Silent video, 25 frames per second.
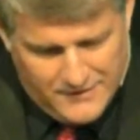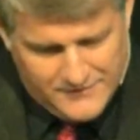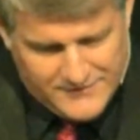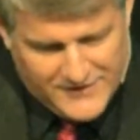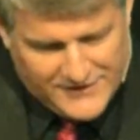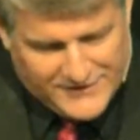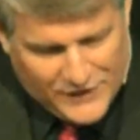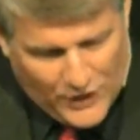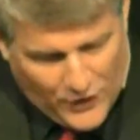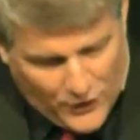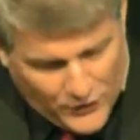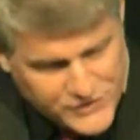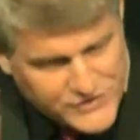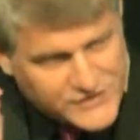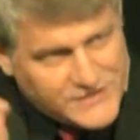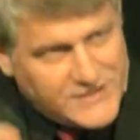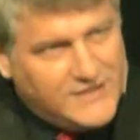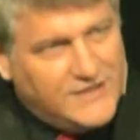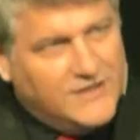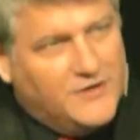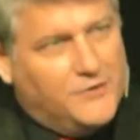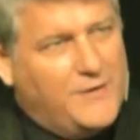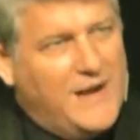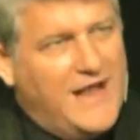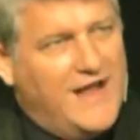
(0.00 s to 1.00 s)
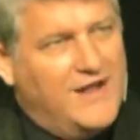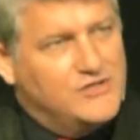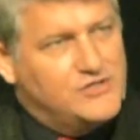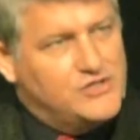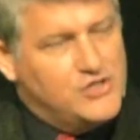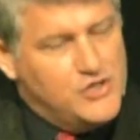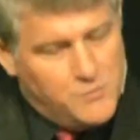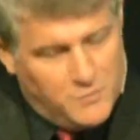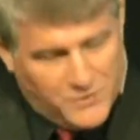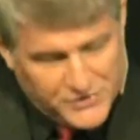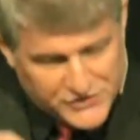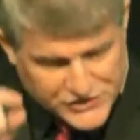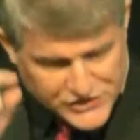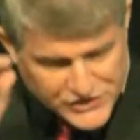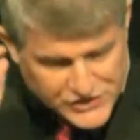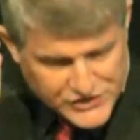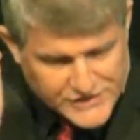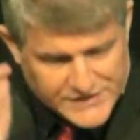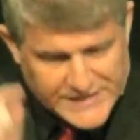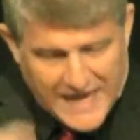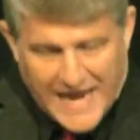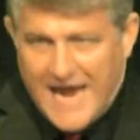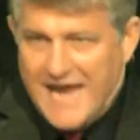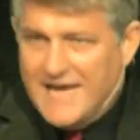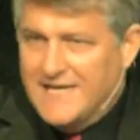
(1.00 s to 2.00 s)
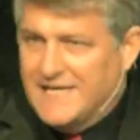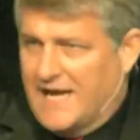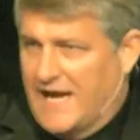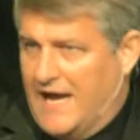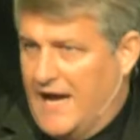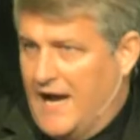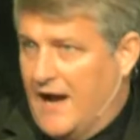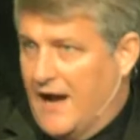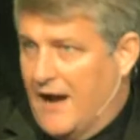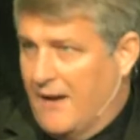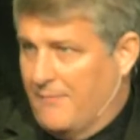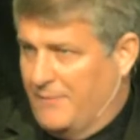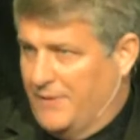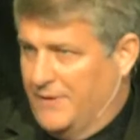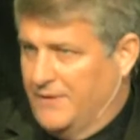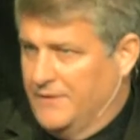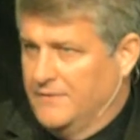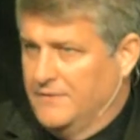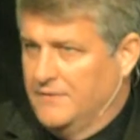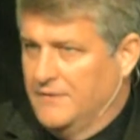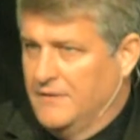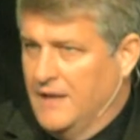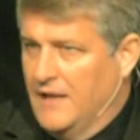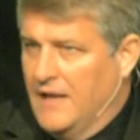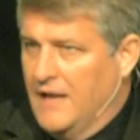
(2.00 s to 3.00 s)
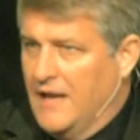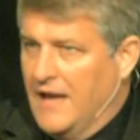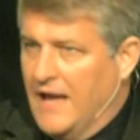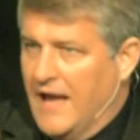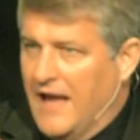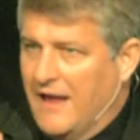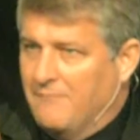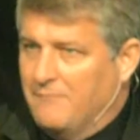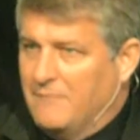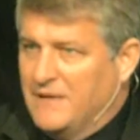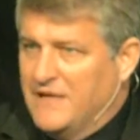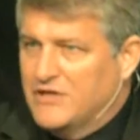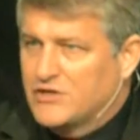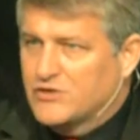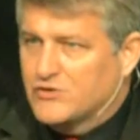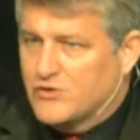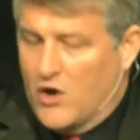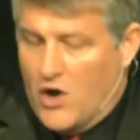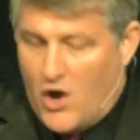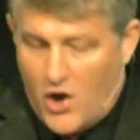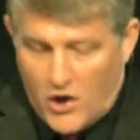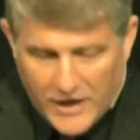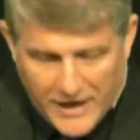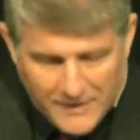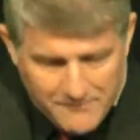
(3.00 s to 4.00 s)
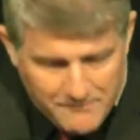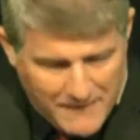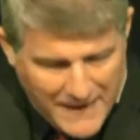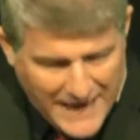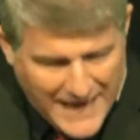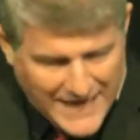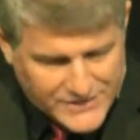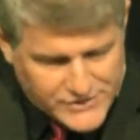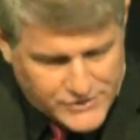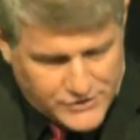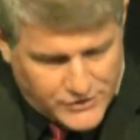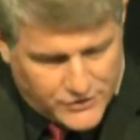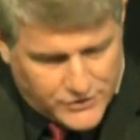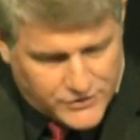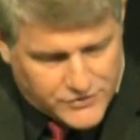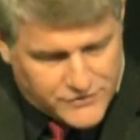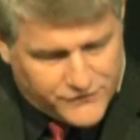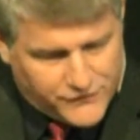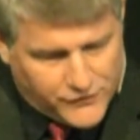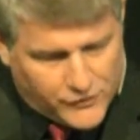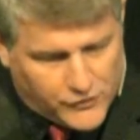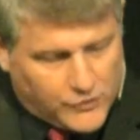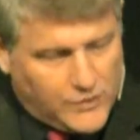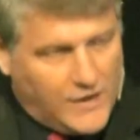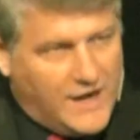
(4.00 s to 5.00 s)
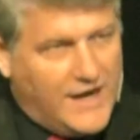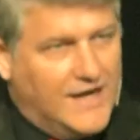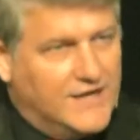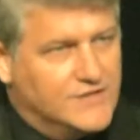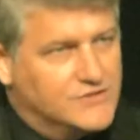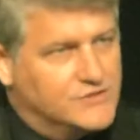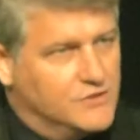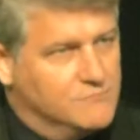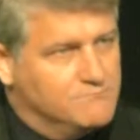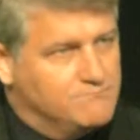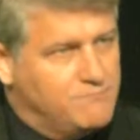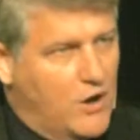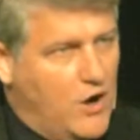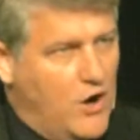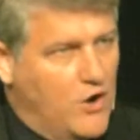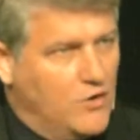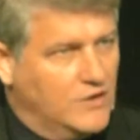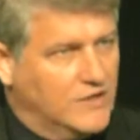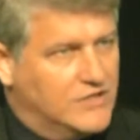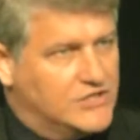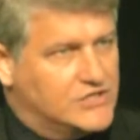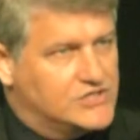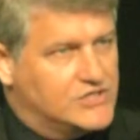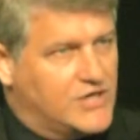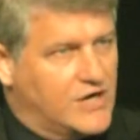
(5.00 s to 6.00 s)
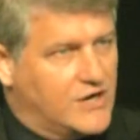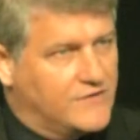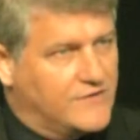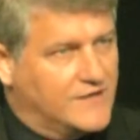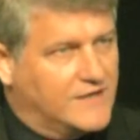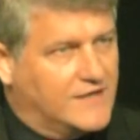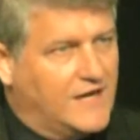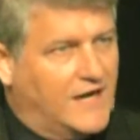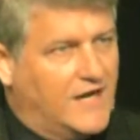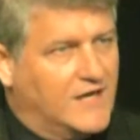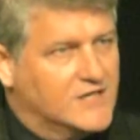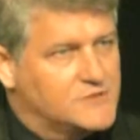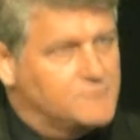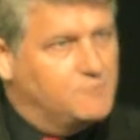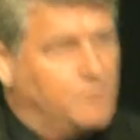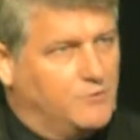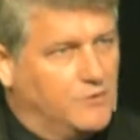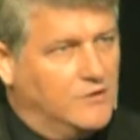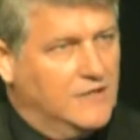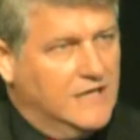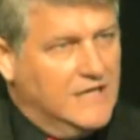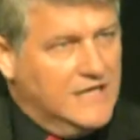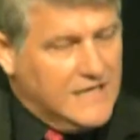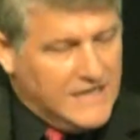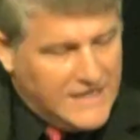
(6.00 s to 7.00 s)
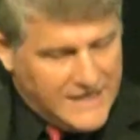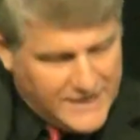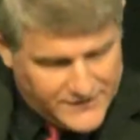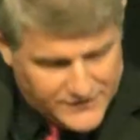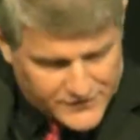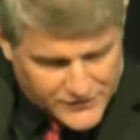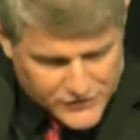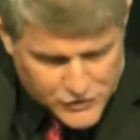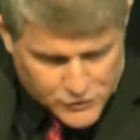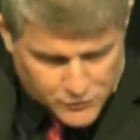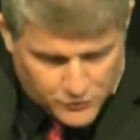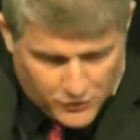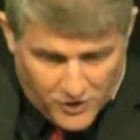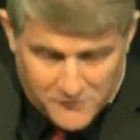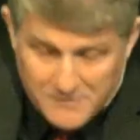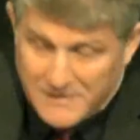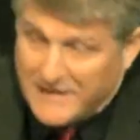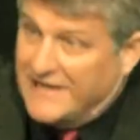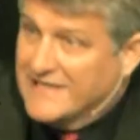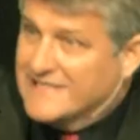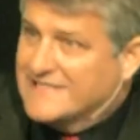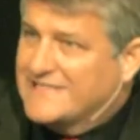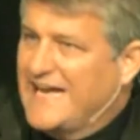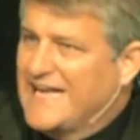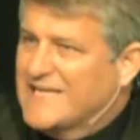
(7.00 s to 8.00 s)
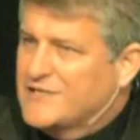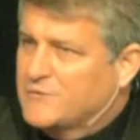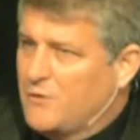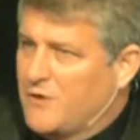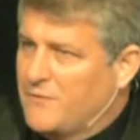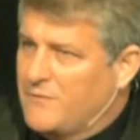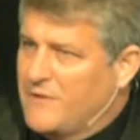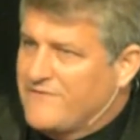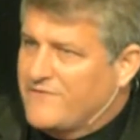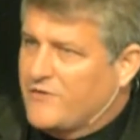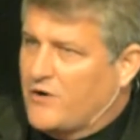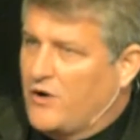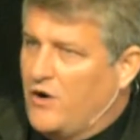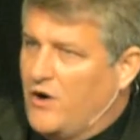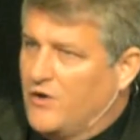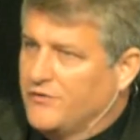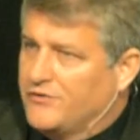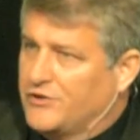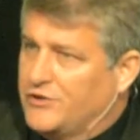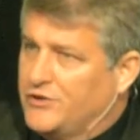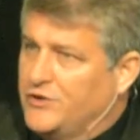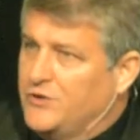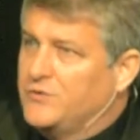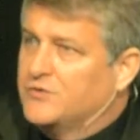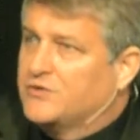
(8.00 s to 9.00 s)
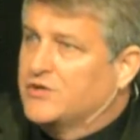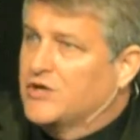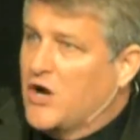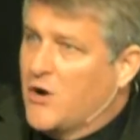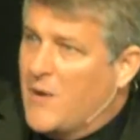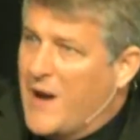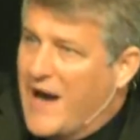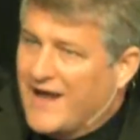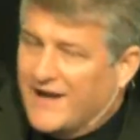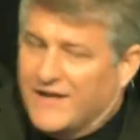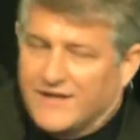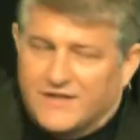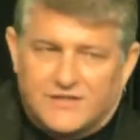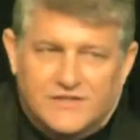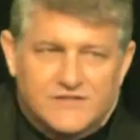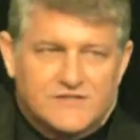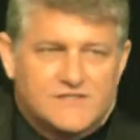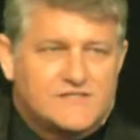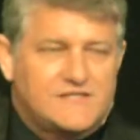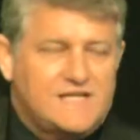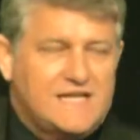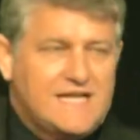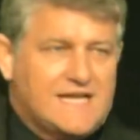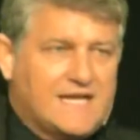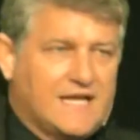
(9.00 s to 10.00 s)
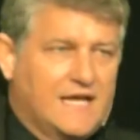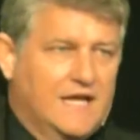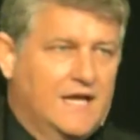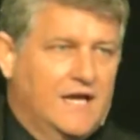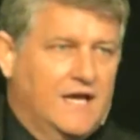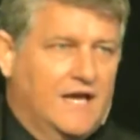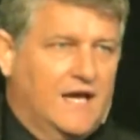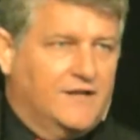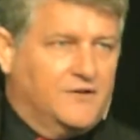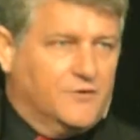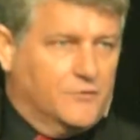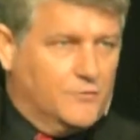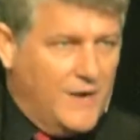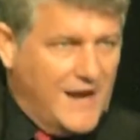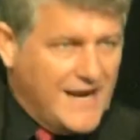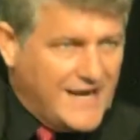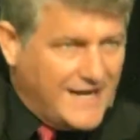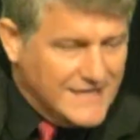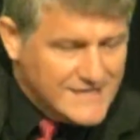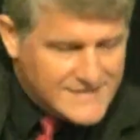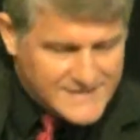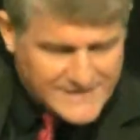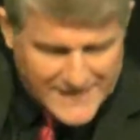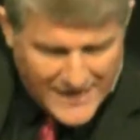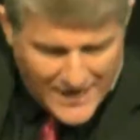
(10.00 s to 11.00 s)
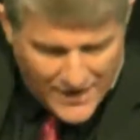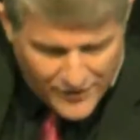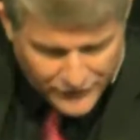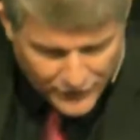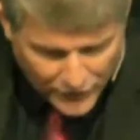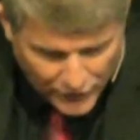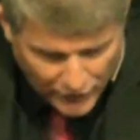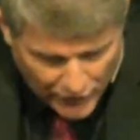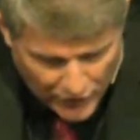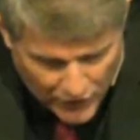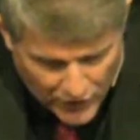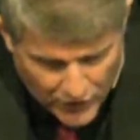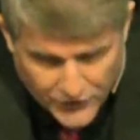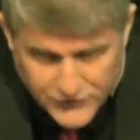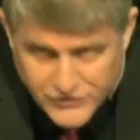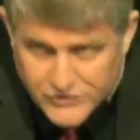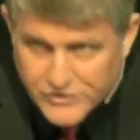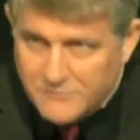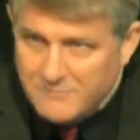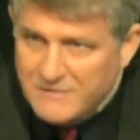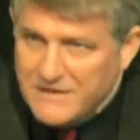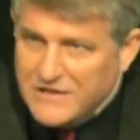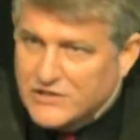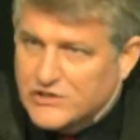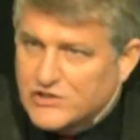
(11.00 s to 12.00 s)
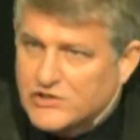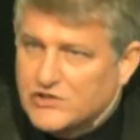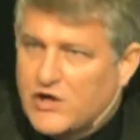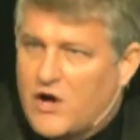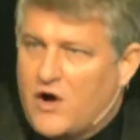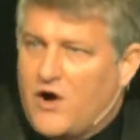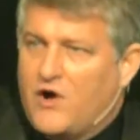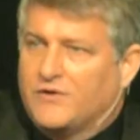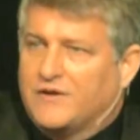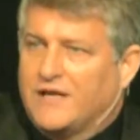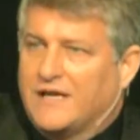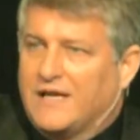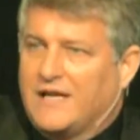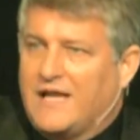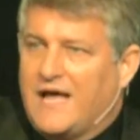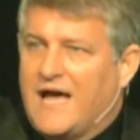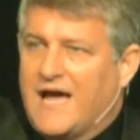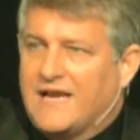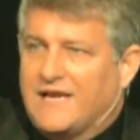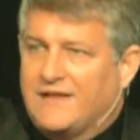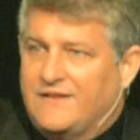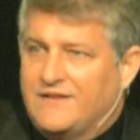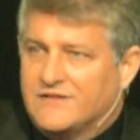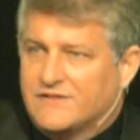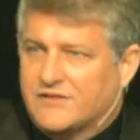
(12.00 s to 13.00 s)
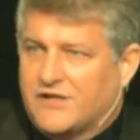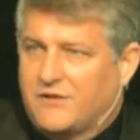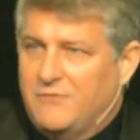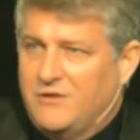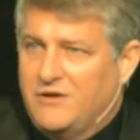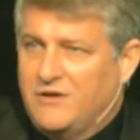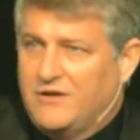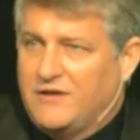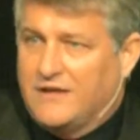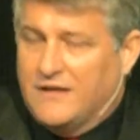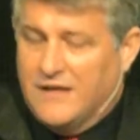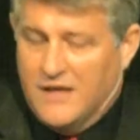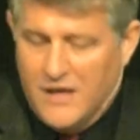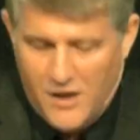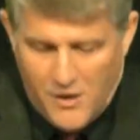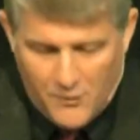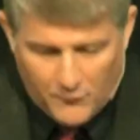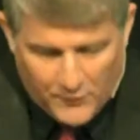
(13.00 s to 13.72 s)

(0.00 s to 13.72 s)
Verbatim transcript: that those sitting around you would stand up and be strong ambassadors for Christ, to boldly share the gospel in this world, because that's what we've called to do, to go out and to seek and to reconcile the lost, to be salt and light in this community.